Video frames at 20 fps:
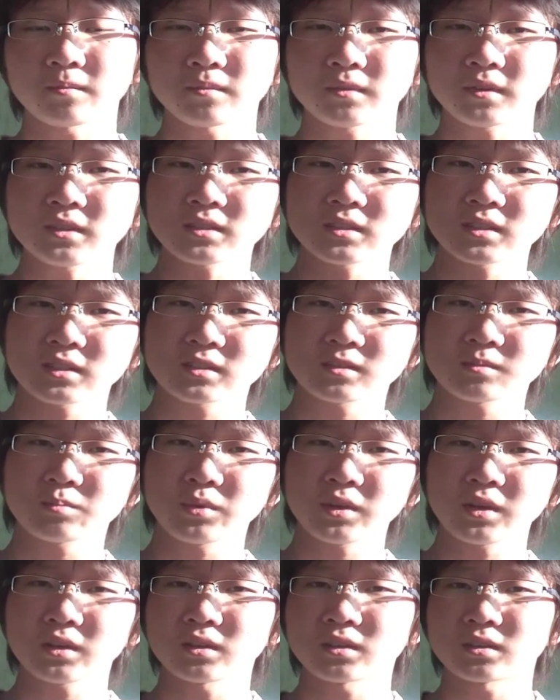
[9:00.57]
from this
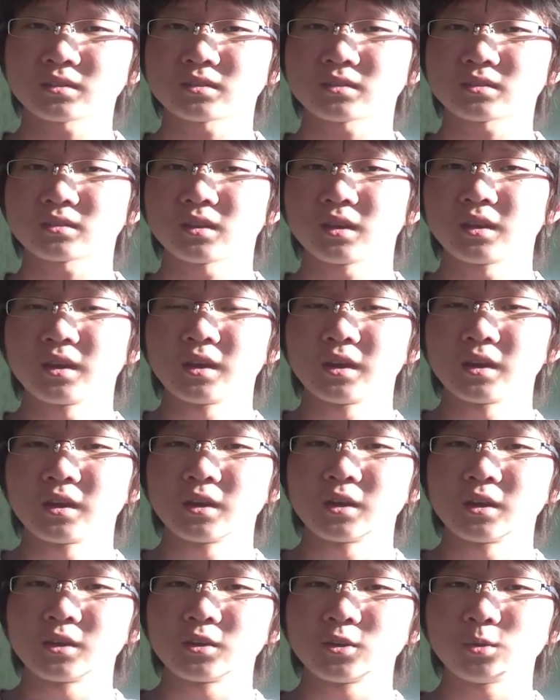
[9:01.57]
experience,
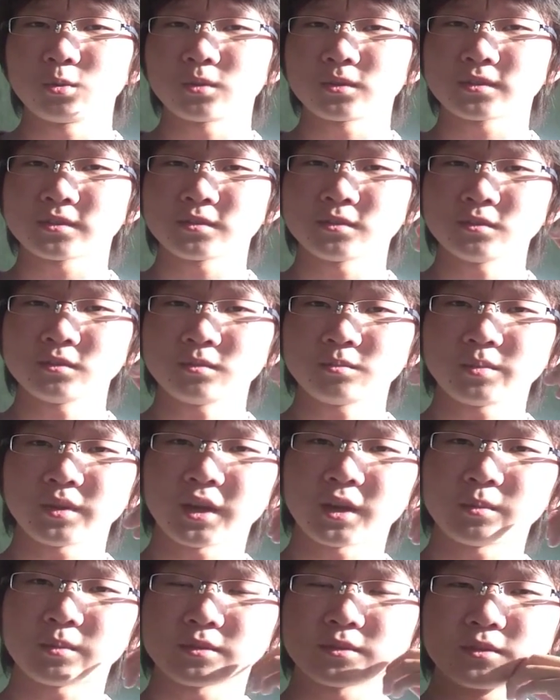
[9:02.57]
you will
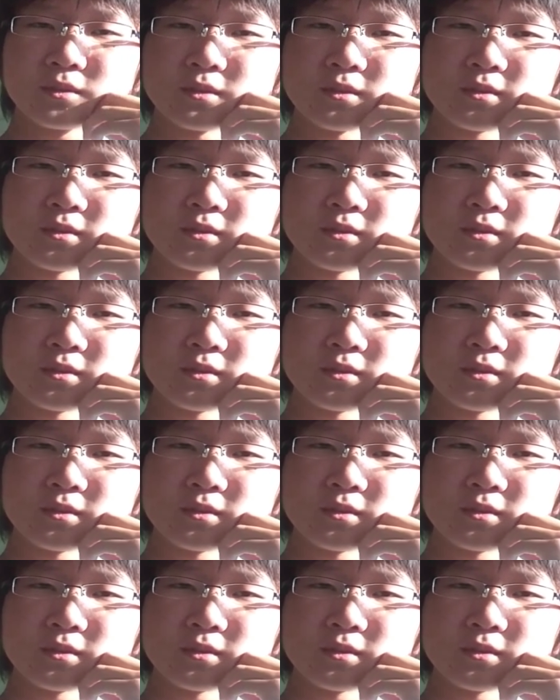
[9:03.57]
soon be able